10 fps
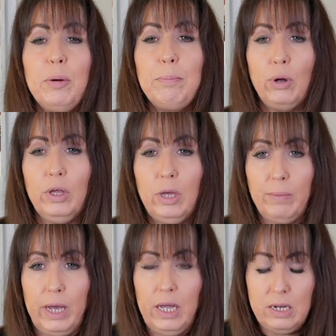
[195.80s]
bulky
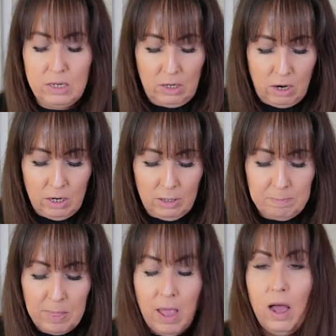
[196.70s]
weight
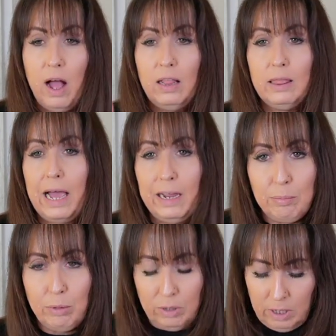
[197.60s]
yarn, a light
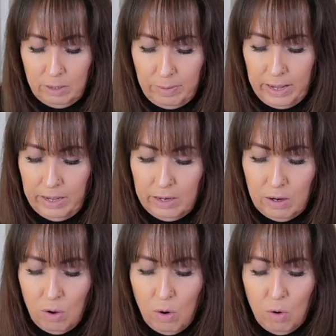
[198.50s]
bulky weight,
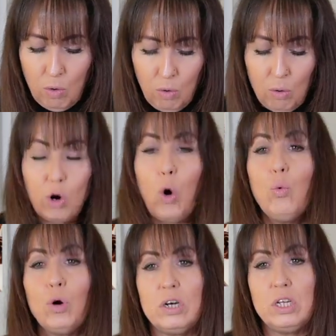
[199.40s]
or a
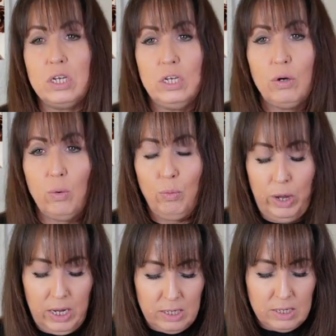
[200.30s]
worsted
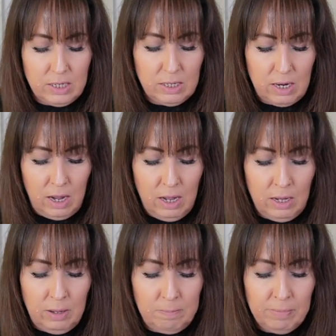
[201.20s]
weight.
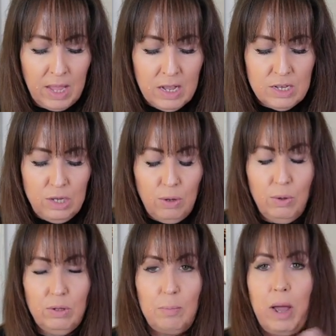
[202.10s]

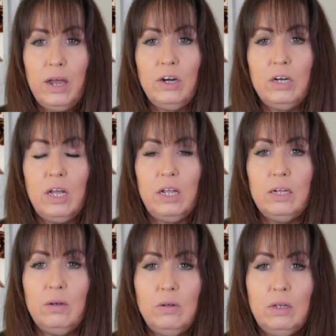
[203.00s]
So the pattern
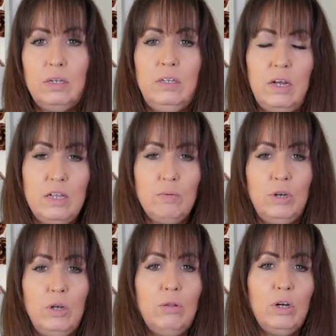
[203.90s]
does, when
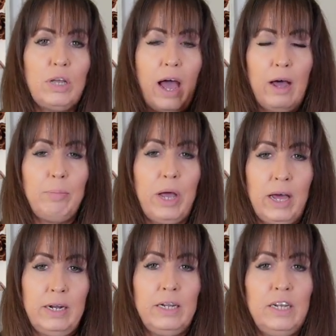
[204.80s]
you look up
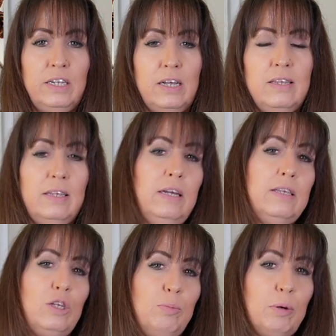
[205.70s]
at it, it does say
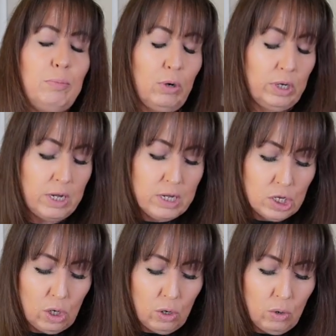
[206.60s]
super bulky.
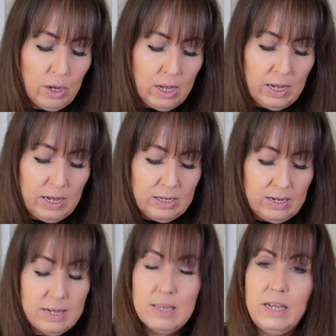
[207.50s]
So it
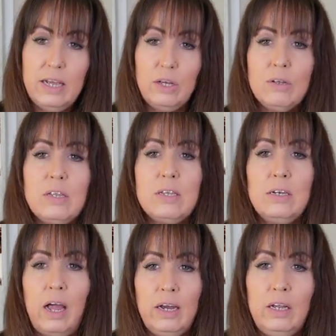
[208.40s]
does say it uses
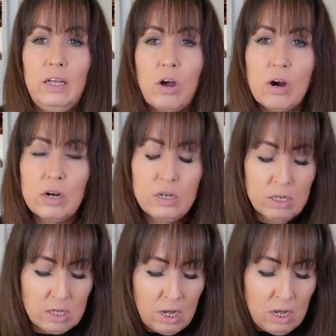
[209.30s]
90
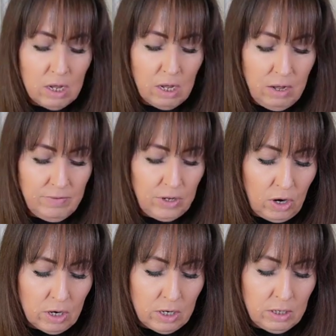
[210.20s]
yards of
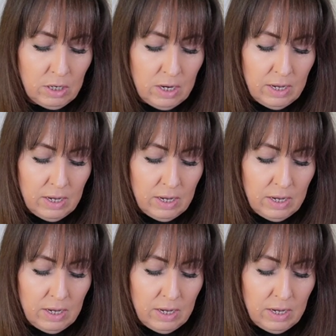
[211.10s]
yarn,